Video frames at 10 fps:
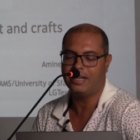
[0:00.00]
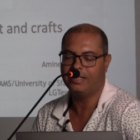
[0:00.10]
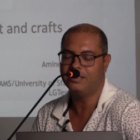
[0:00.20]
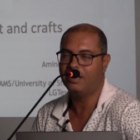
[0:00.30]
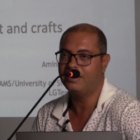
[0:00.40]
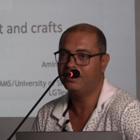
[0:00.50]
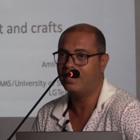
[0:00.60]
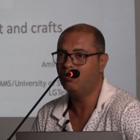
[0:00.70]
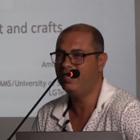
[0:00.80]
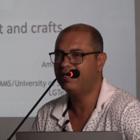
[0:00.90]
and
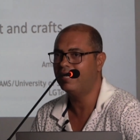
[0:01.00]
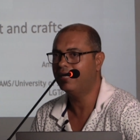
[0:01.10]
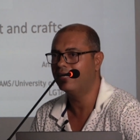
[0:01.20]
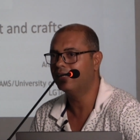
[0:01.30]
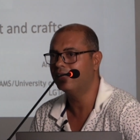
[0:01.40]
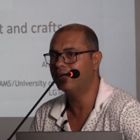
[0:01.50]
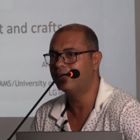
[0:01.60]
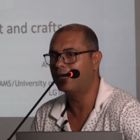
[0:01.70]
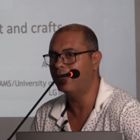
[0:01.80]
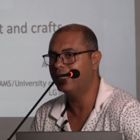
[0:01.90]
I will take
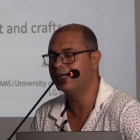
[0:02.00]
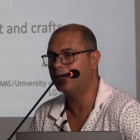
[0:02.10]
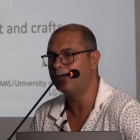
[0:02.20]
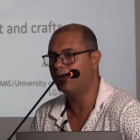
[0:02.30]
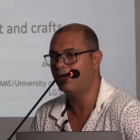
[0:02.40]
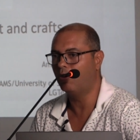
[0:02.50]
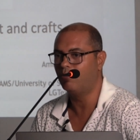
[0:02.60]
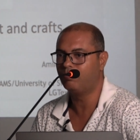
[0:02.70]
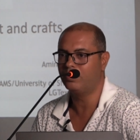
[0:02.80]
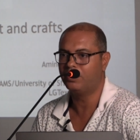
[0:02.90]
some example
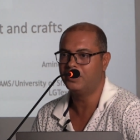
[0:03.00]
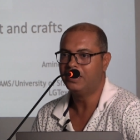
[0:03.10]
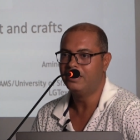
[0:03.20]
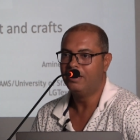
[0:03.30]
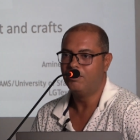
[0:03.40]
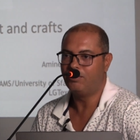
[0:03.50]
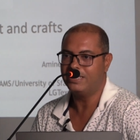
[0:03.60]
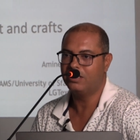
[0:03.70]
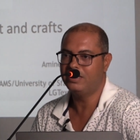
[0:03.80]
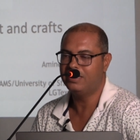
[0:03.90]
of
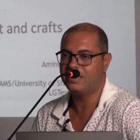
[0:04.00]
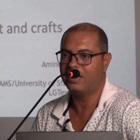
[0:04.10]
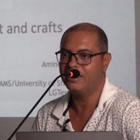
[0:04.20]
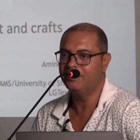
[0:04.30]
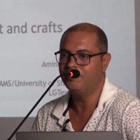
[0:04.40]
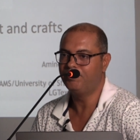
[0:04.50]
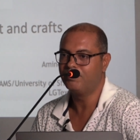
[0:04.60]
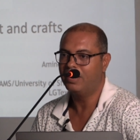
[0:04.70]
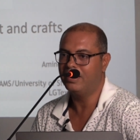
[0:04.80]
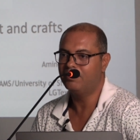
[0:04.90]
fashion design
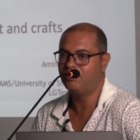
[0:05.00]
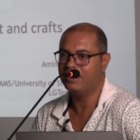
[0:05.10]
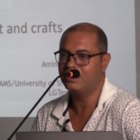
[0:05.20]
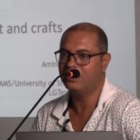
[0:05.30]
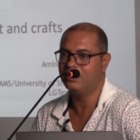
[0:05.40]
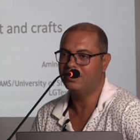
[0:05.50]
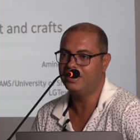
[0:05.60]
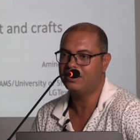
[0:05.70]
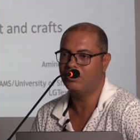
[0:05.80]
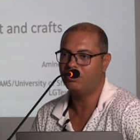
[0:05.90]
and fashion
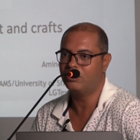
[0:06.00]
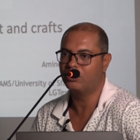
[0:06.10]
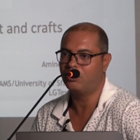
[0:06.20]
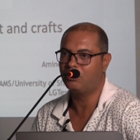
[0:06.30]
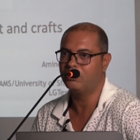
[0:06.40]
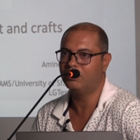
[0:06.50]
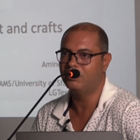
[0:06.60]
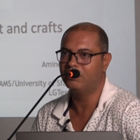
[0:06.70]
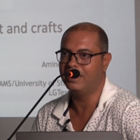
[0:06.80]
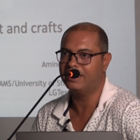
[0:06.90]
research
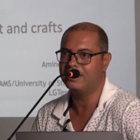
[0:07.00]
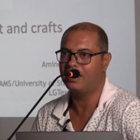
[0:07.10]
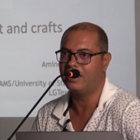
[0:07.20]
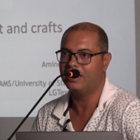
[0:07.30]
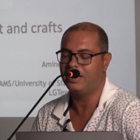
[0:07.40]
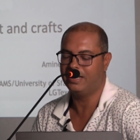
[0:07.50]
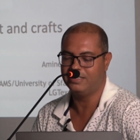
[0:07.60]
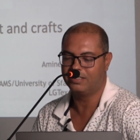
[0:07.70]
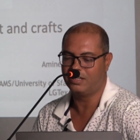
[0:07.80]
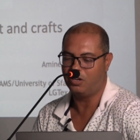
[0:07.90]
on textile
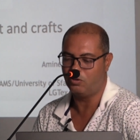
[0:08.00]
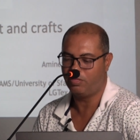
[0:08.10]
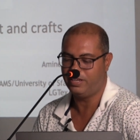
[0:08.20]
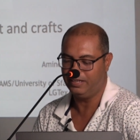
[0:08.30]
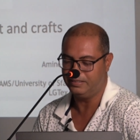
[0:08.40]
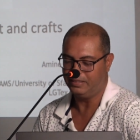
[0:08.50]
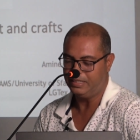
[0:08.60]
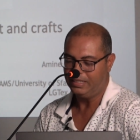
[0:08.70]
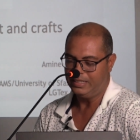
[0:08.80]
and clothing.